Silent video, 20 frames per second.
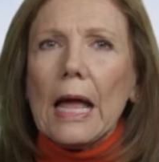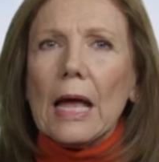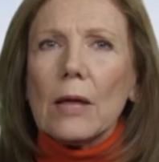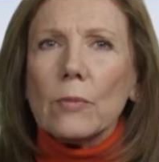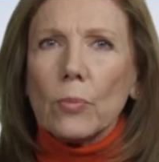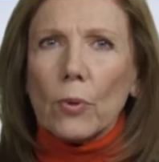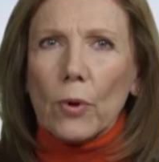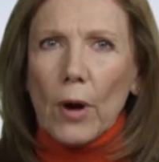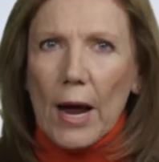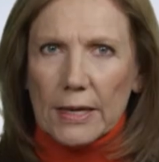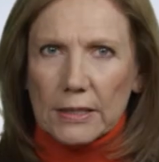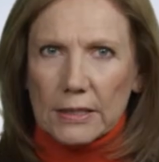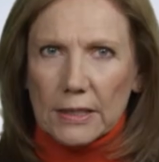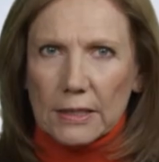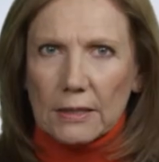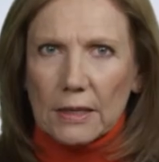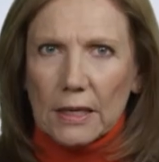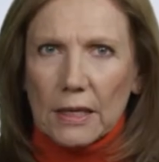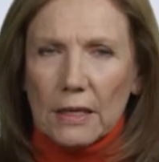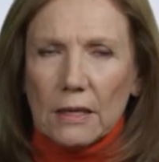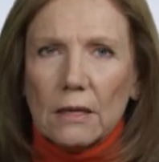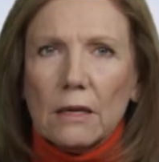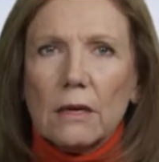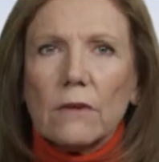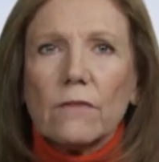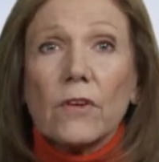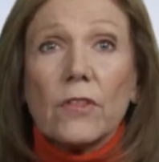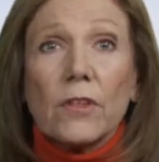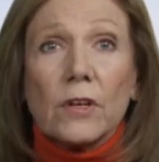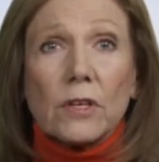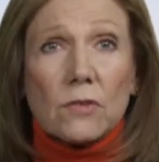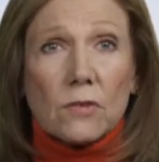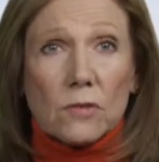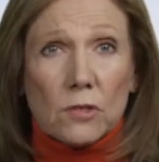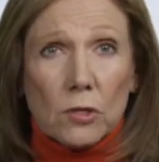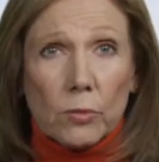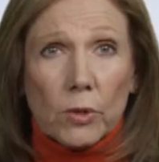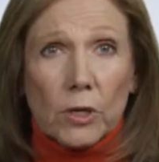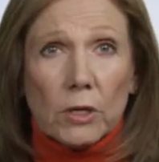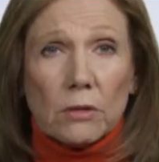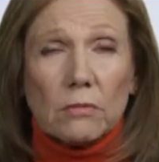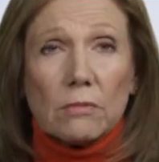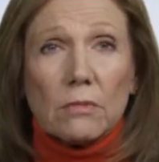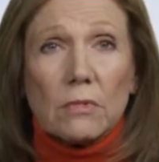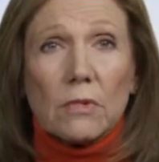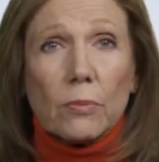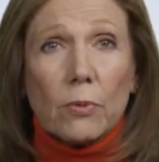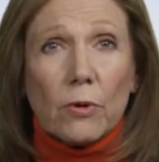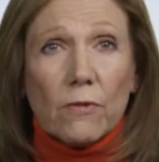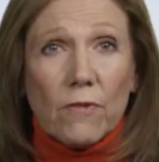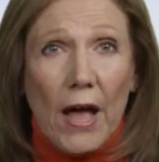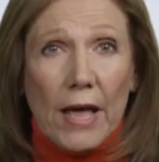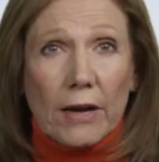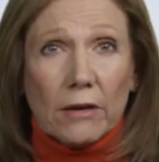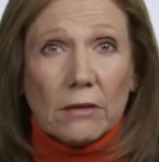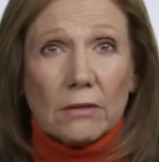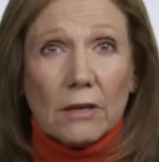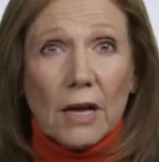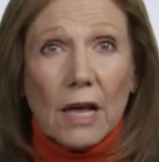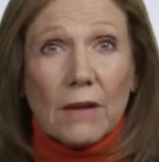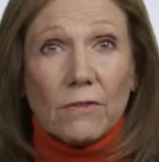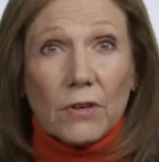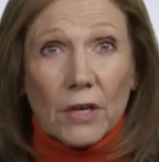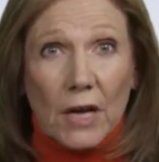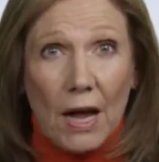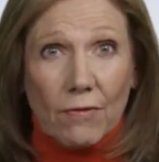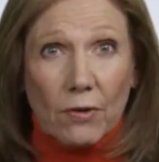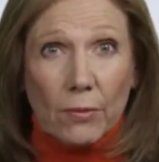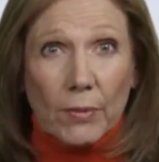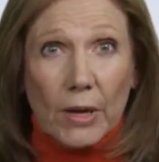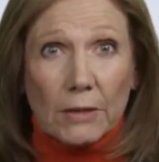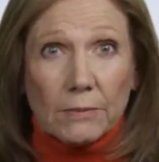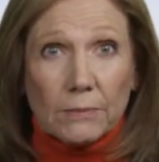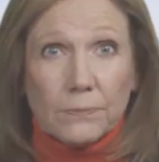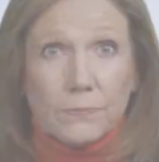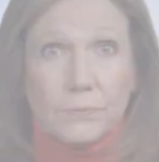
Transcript: and practically for the consumer, the provider, and for government.